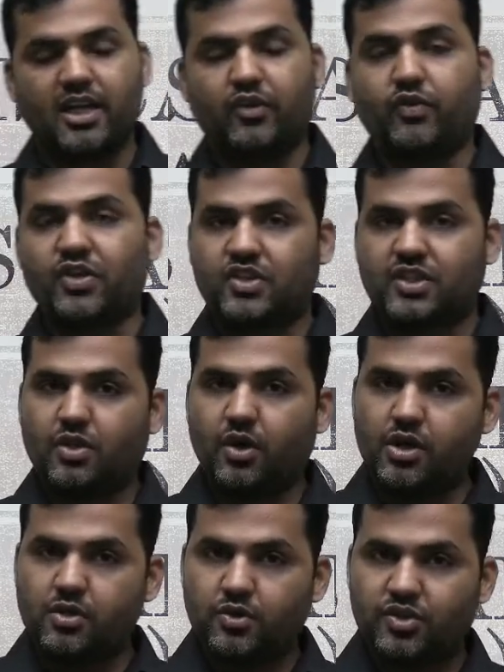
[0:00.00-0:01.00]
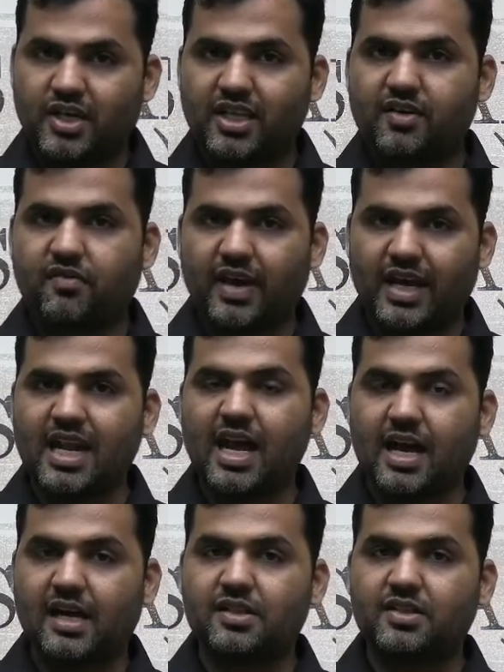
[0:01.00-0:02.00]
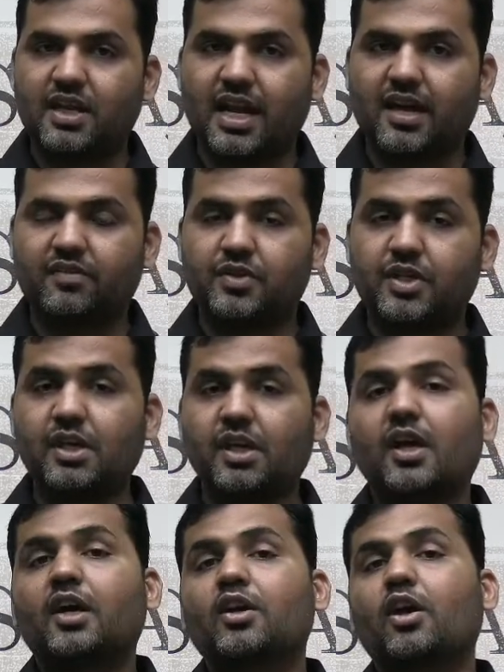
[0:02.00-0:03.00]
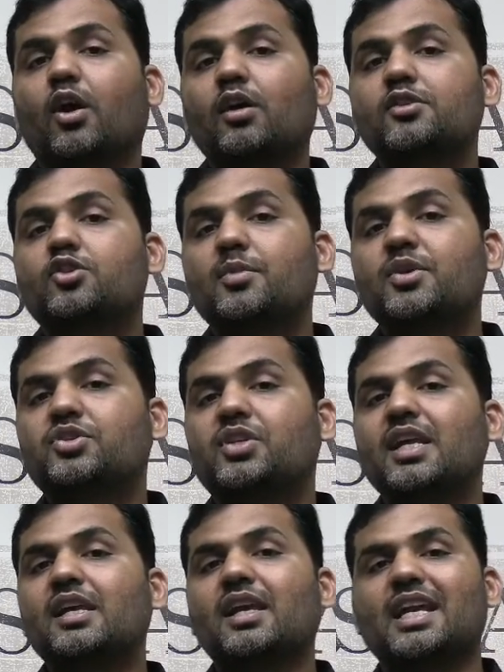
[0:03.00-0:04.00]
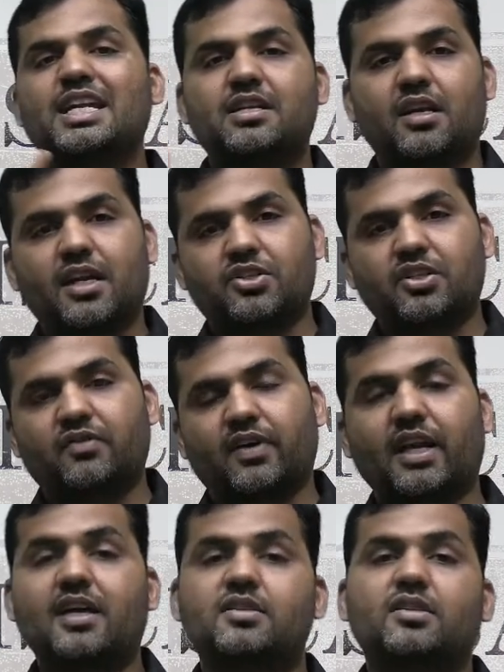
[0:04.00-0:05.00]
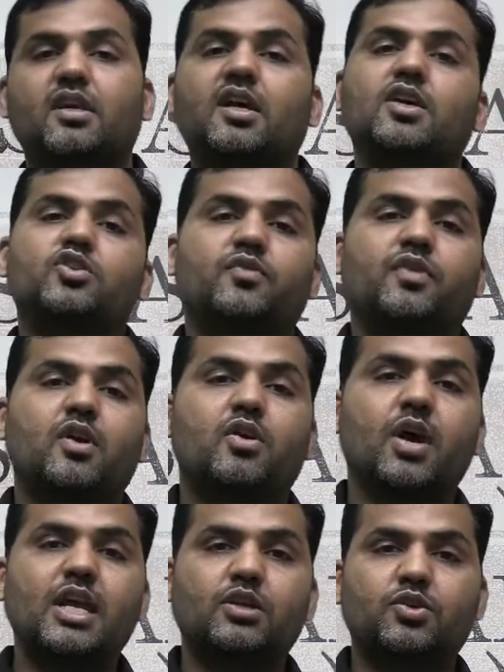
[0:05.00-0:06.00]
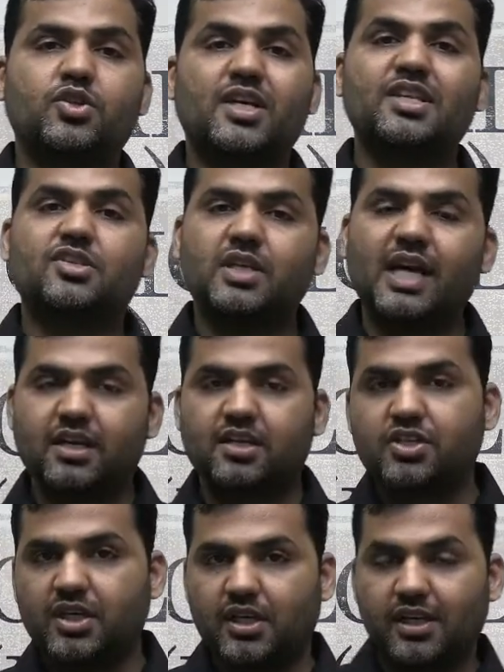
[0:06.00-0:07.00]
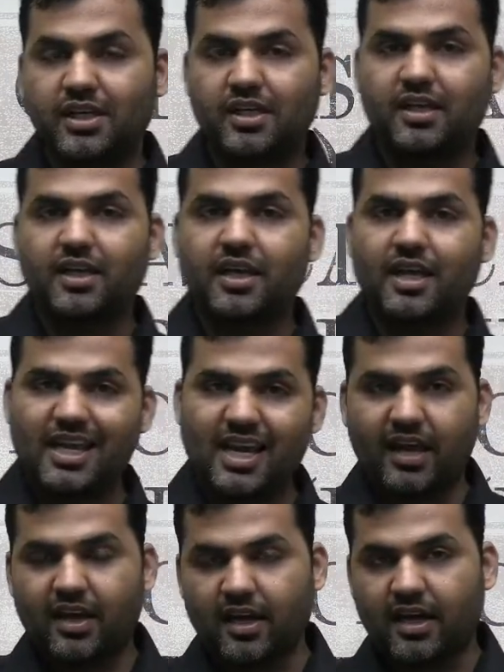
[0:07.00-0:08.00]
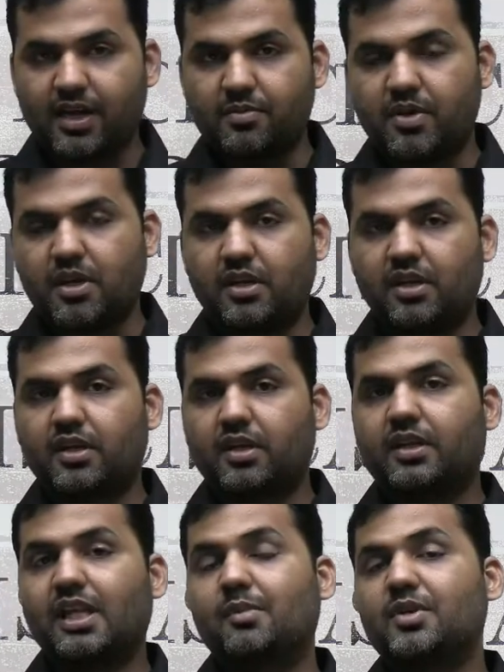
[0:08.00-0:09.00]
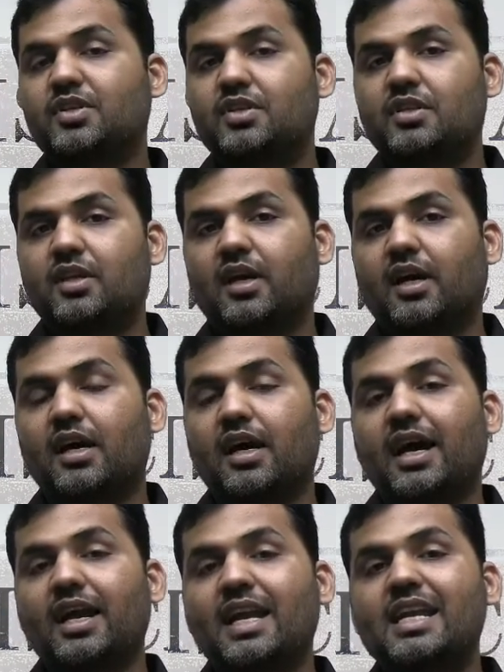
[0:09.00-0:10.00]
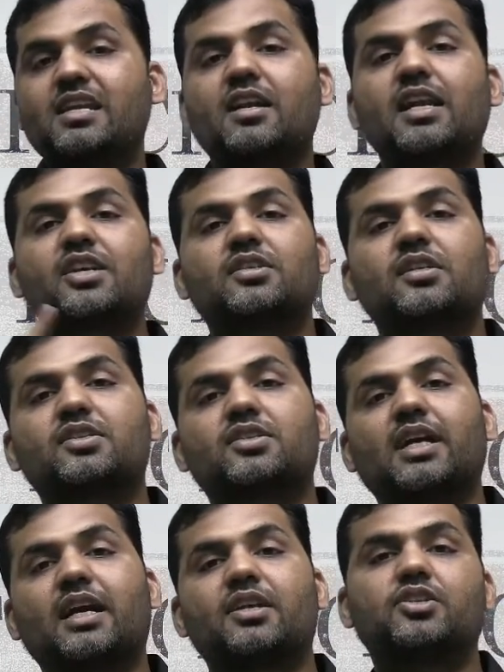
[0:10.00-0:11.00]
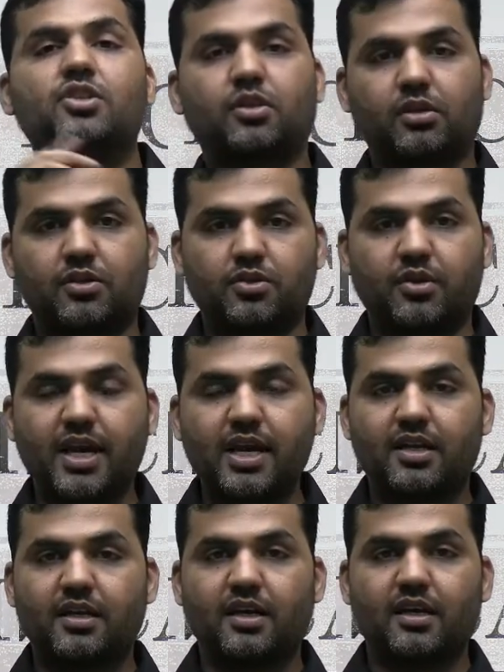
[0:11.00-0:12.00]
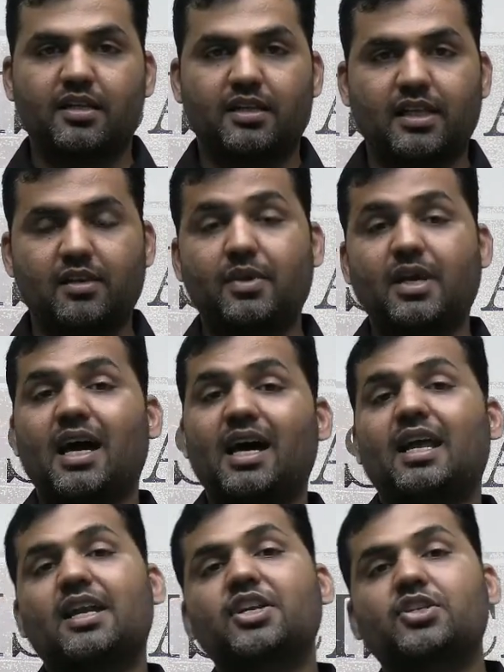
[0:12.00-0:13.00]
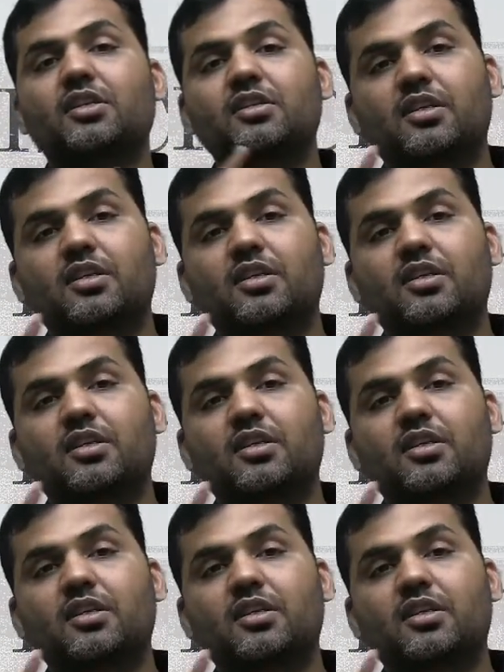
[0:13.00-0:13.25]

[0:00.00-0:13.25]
If you're going to study the finance in IIFT, you'll also be studying international finance. So if you're going to study strategy in IB, there'll be international strategy also, right? There'll be additional